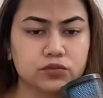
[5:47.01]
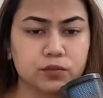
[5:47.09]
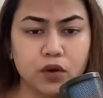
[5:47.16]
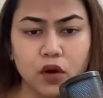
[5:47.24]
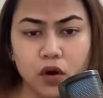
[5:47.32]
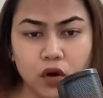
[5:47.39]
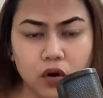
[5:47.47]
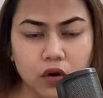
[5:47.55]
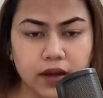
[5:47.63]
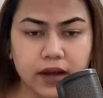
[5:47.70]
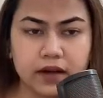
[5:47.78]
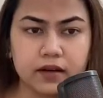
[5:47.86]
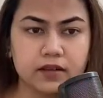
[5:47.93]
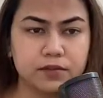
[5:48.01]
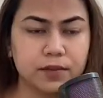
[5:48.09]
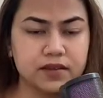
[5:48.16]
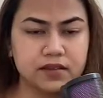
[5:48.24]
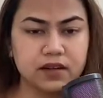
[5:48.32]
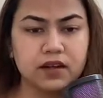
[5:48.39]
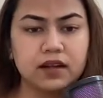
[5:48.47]
blog, and it's
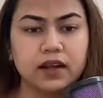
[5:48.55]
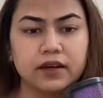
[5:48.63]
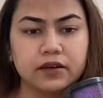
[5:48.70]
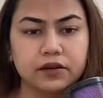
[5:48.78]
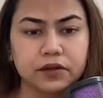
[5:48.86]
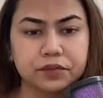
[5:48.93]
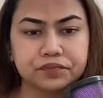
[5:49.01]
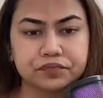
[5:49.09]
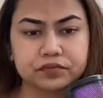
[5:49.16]
basically like a